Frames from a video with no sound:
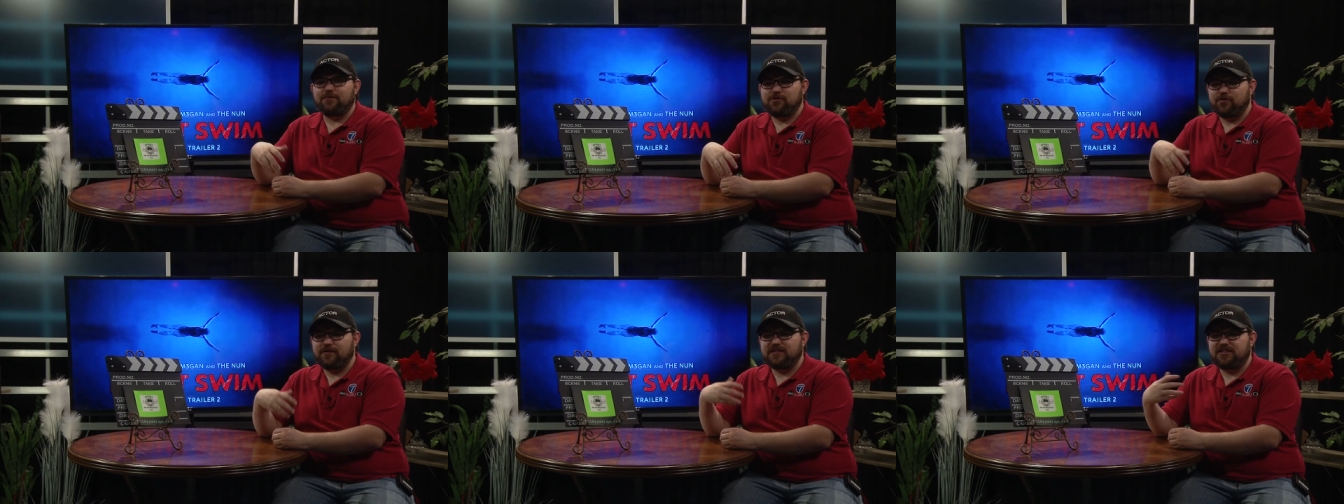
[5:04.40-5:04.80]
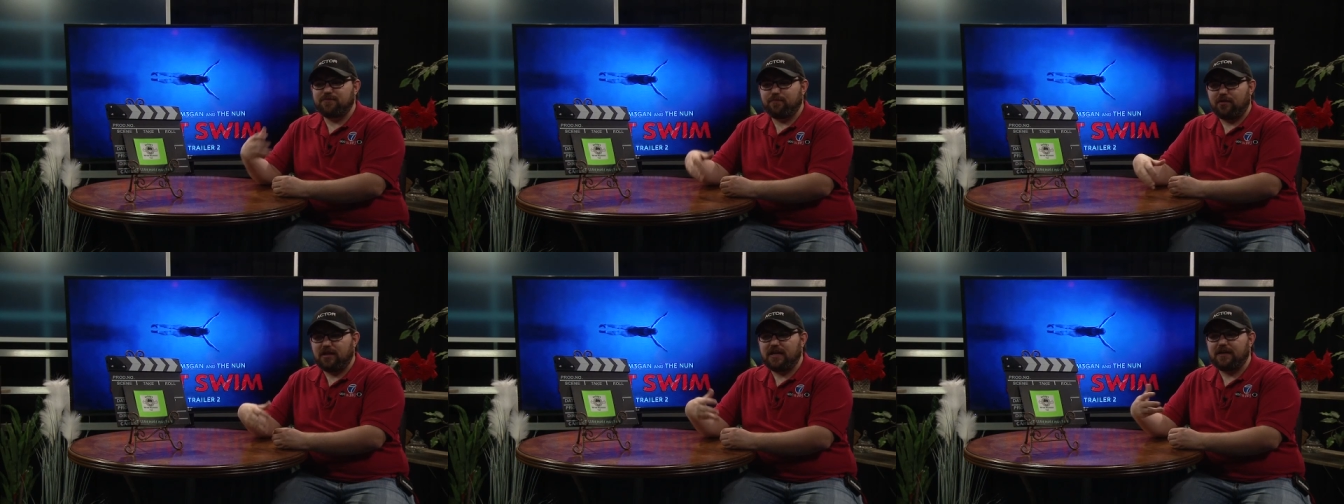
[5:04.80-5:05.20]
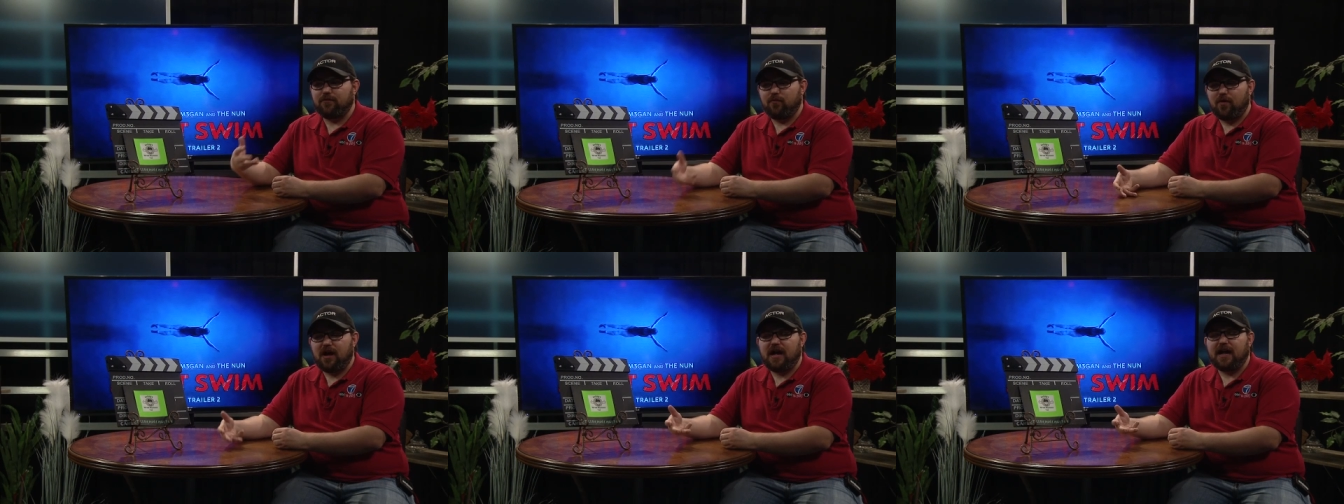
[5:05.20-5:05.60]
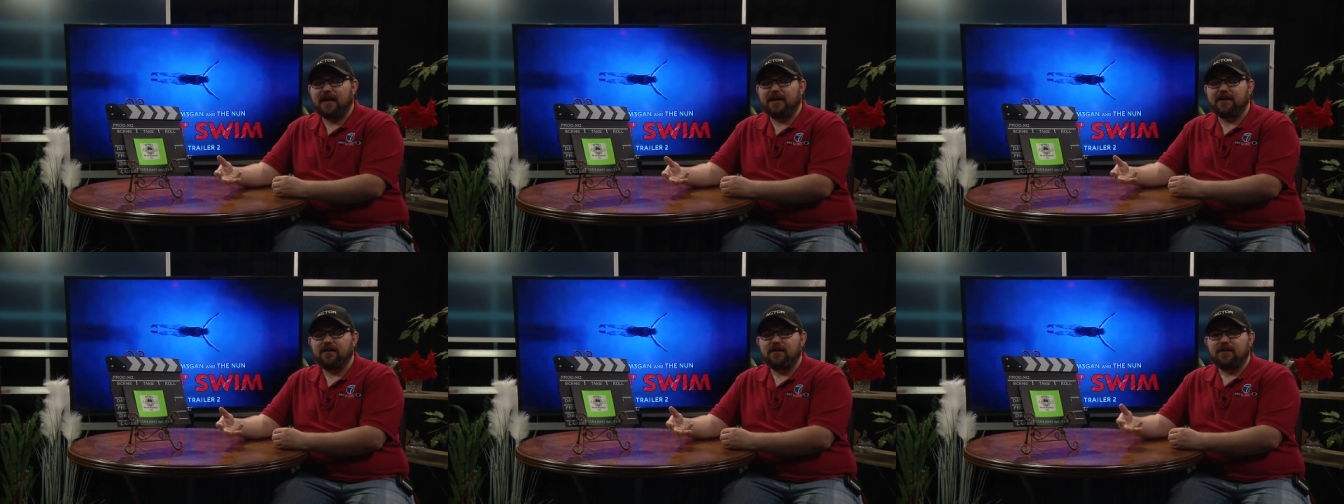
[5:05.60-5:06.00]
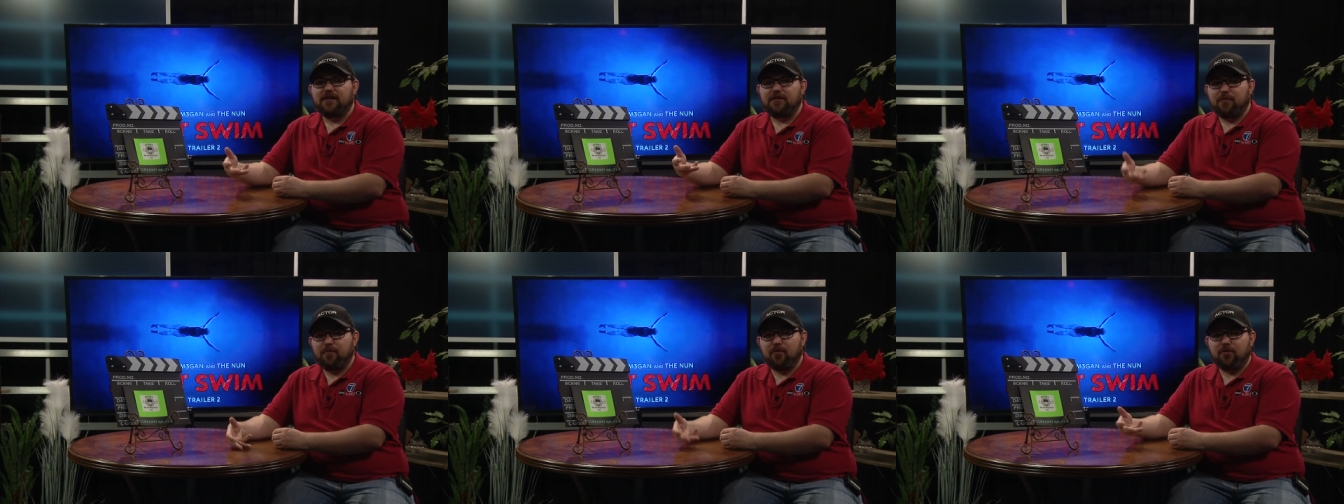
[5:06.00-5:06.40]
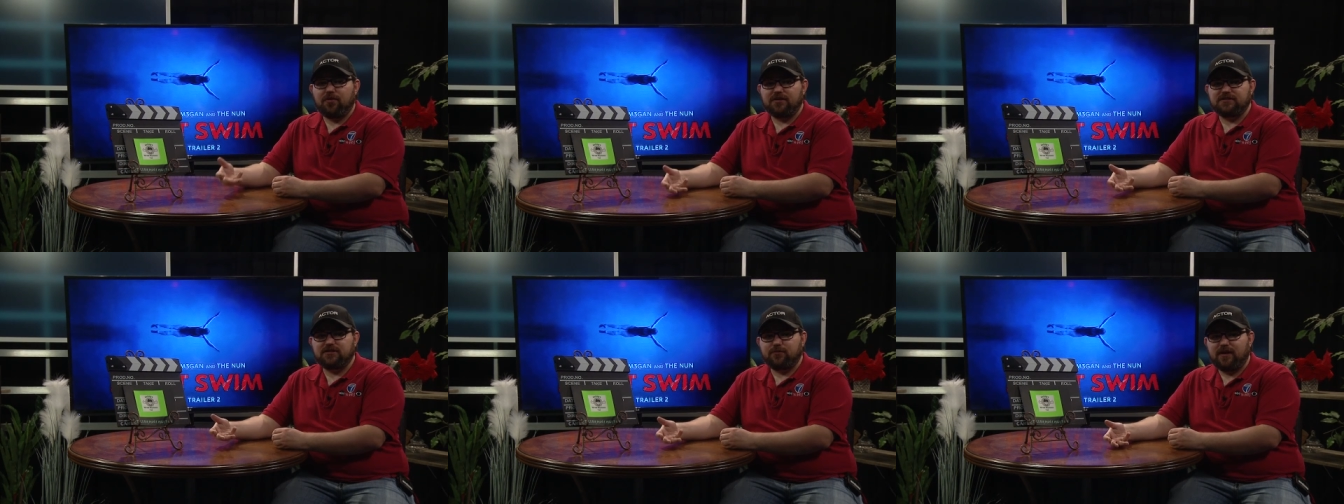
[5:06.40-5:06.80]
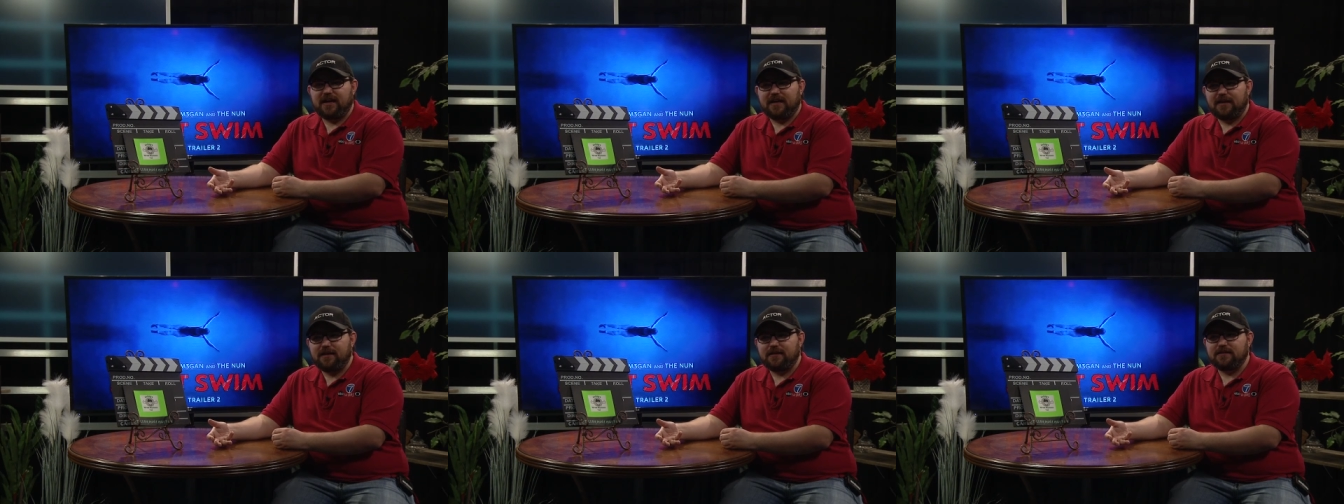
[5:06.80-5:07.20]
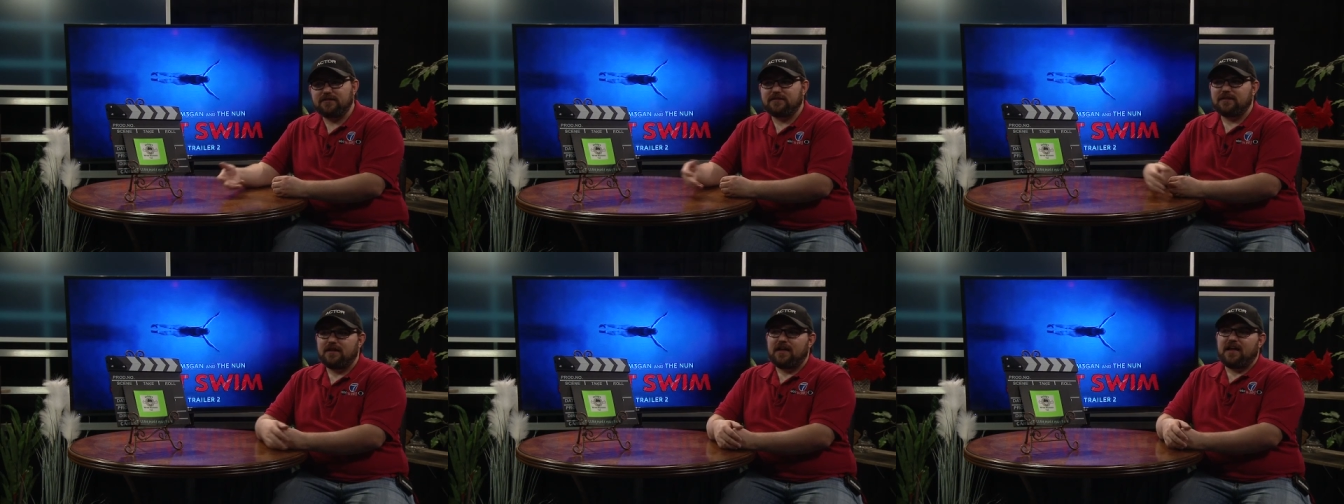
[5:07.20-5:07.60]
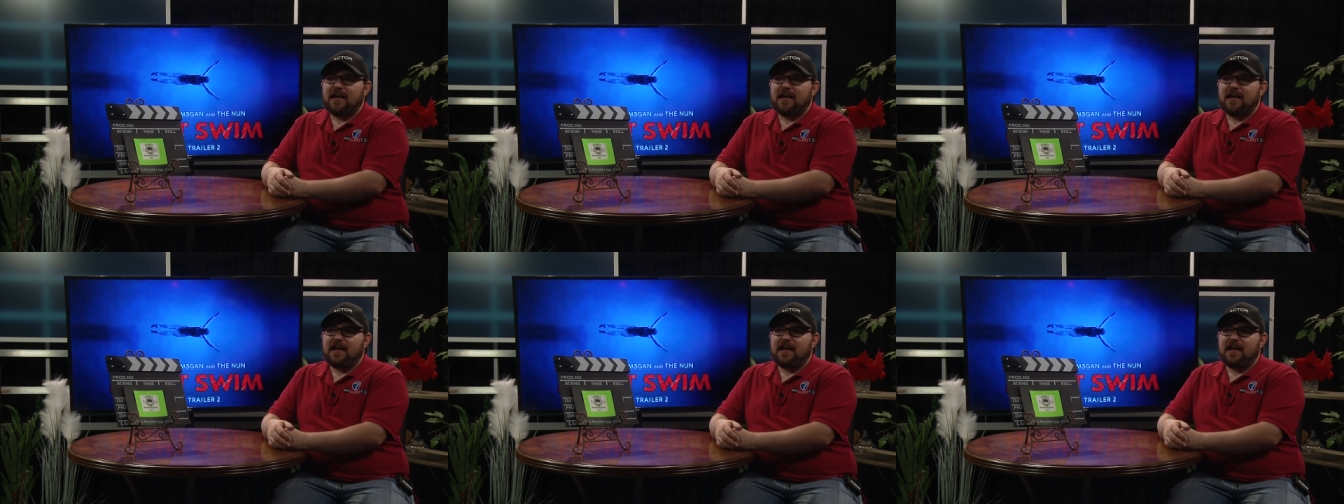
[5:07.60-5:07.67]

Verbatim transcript: them to explain why the pool is the way it is